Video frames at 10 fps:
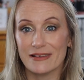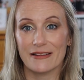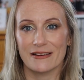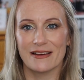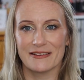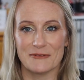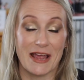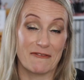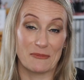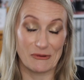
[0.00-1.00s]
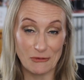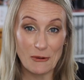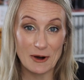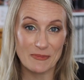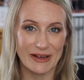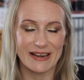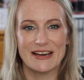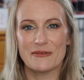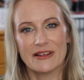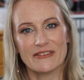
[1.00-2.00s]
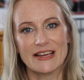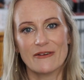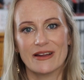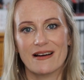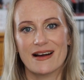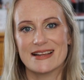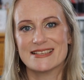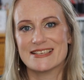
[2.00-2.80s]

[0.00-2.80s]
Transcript: Not that we haven't before, but you know, with everything going on.